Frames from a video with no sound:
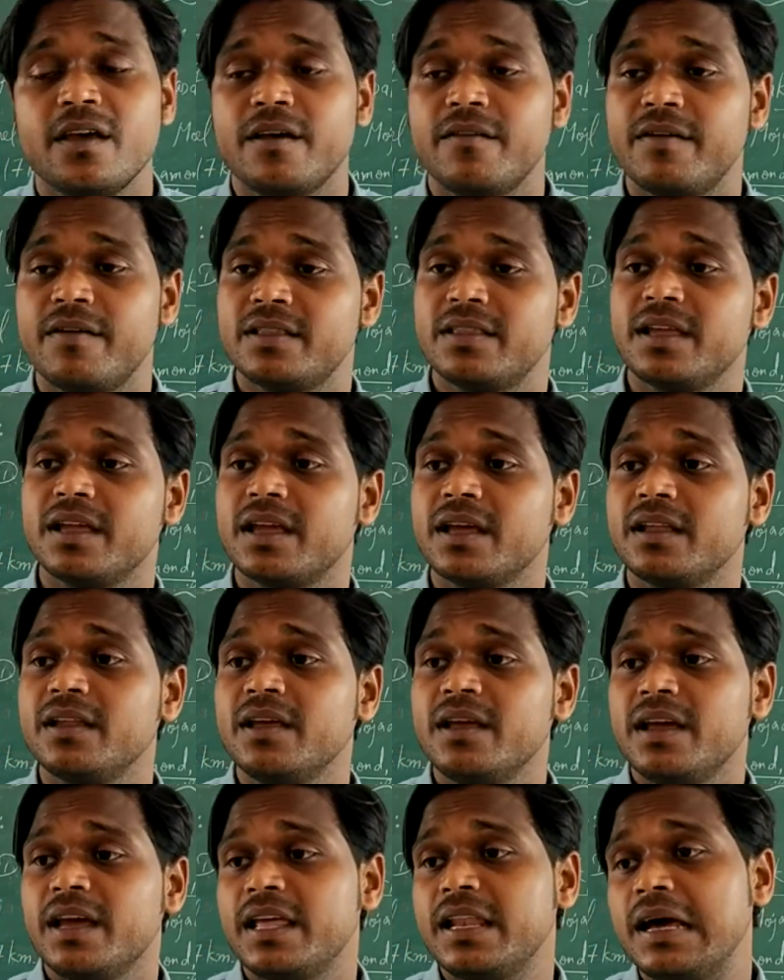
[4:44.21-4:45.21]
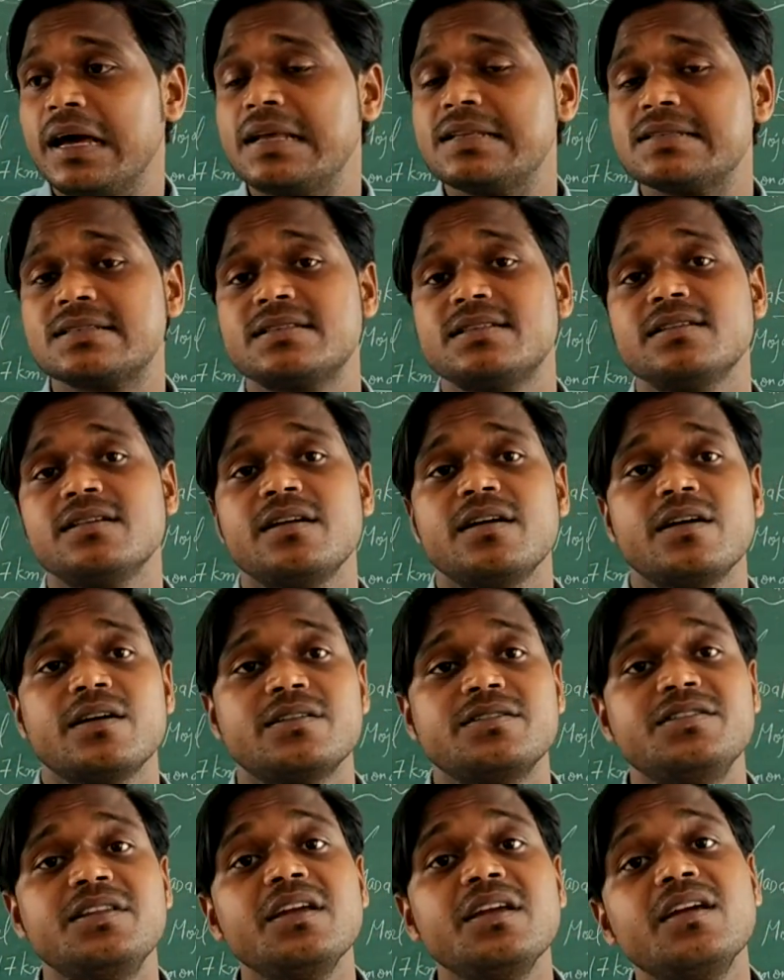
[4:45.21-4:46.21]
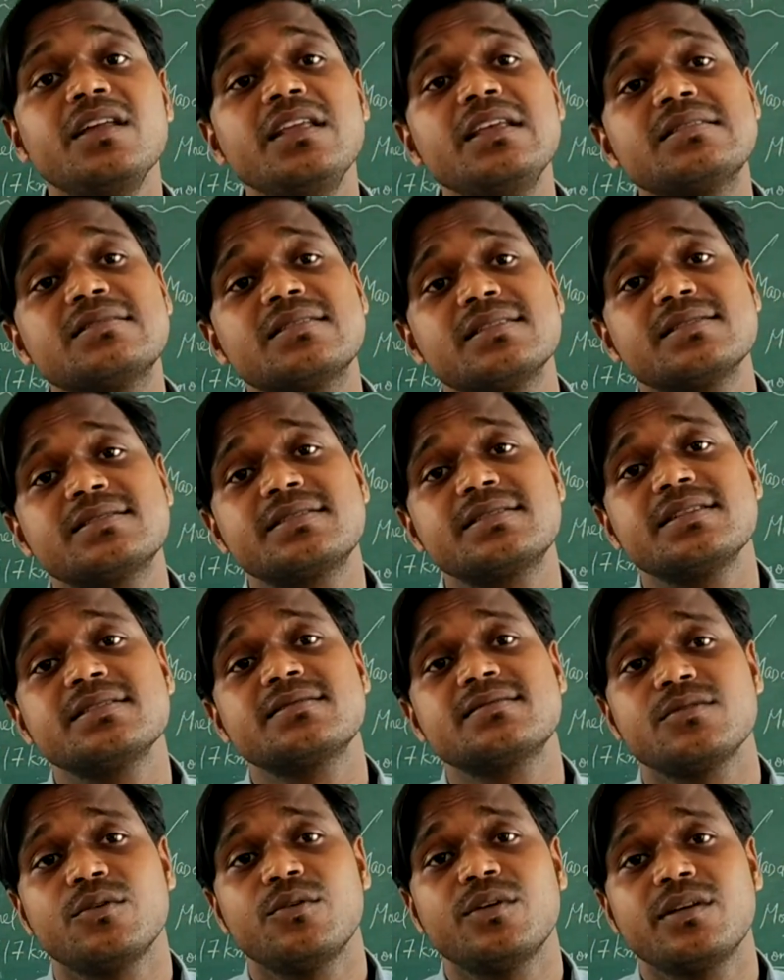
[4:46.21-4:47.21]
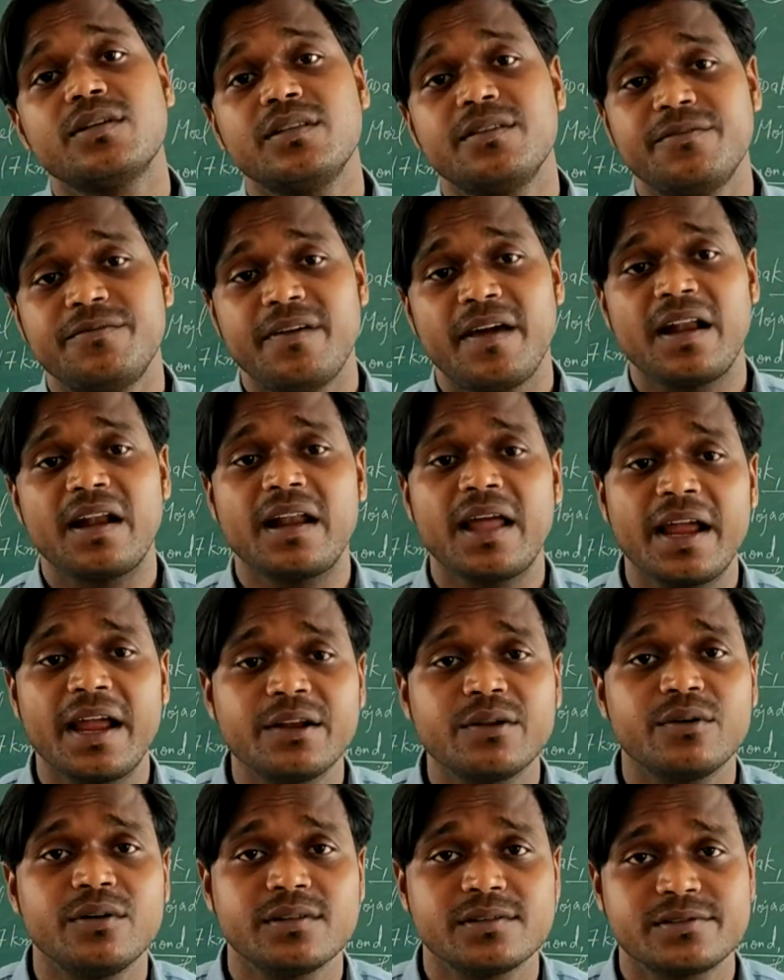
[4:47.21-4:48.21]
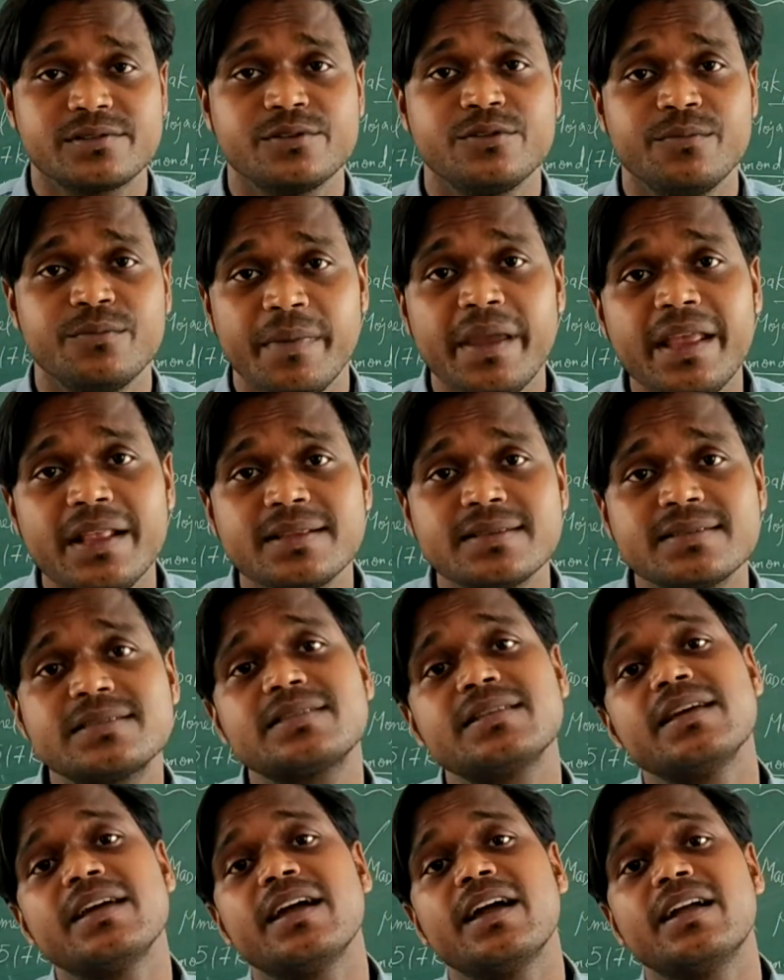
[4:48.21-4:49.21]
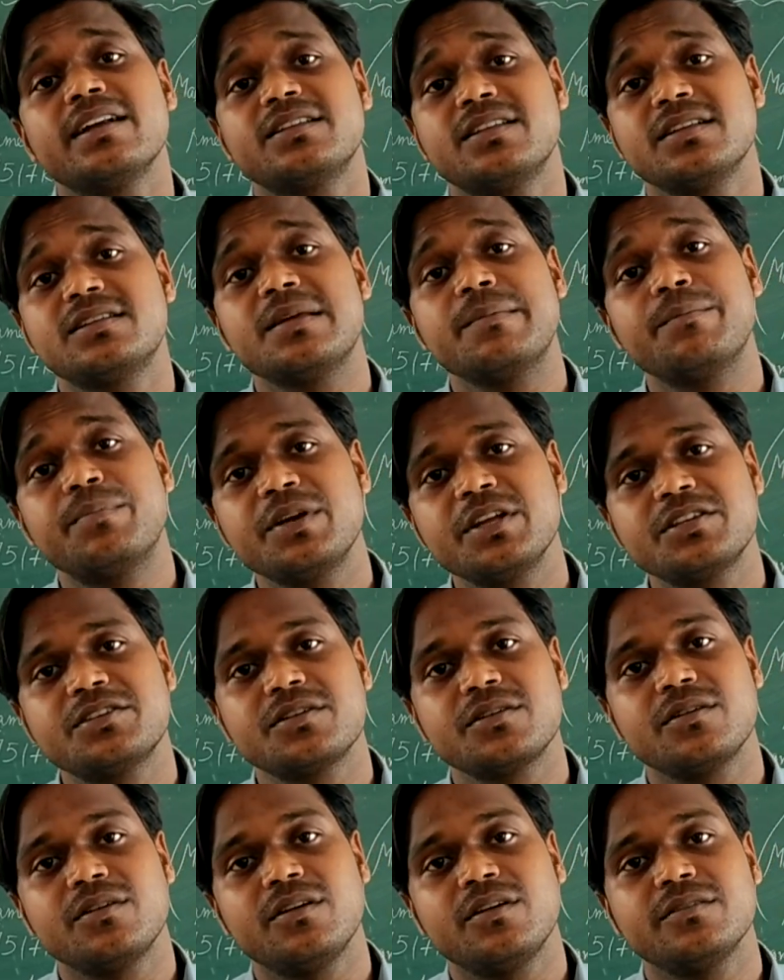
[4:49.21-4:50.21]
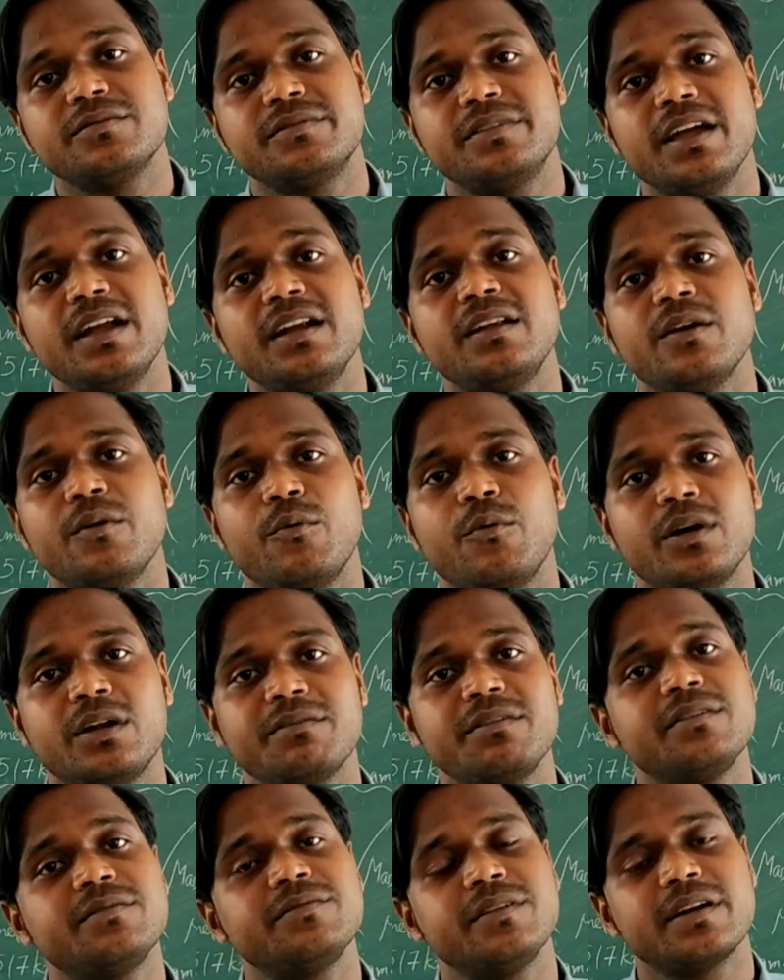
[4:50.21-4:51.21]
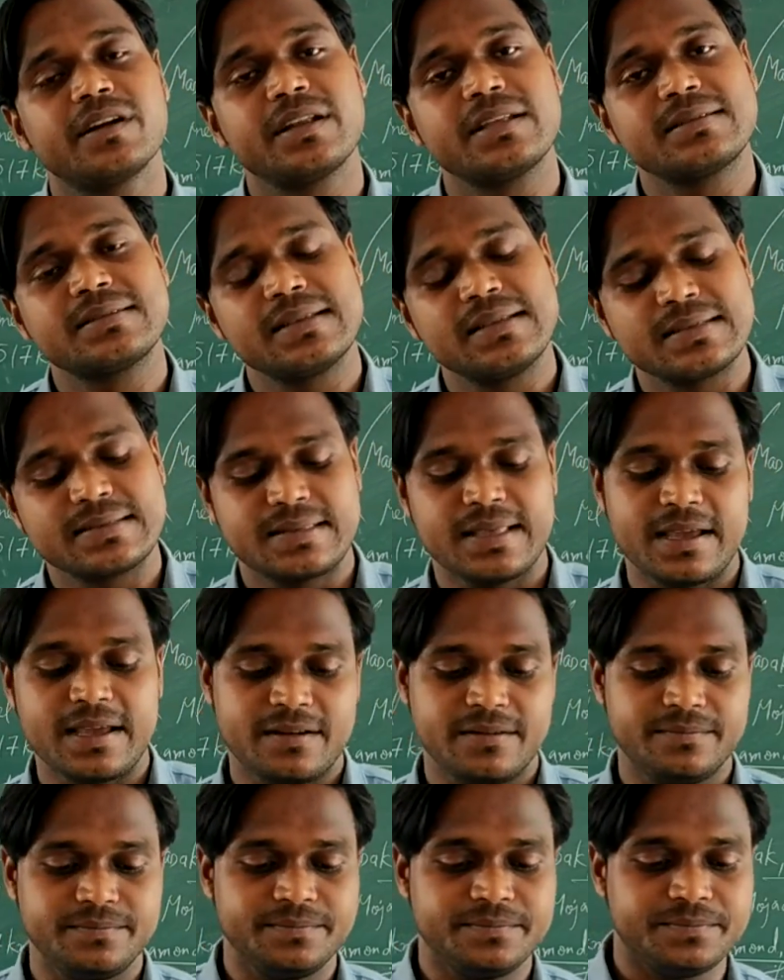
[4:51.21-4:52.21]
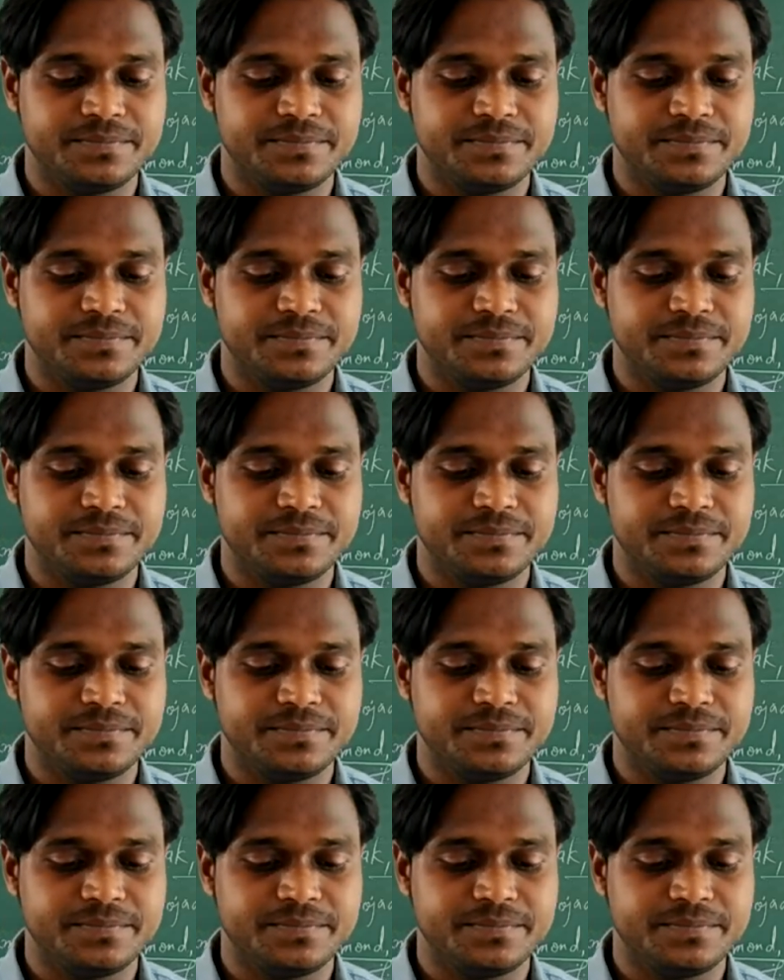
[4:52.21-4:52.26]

where they can enhance the degree Celsius or the Fahrenheit also, means the temperature of that whatever furnace is there.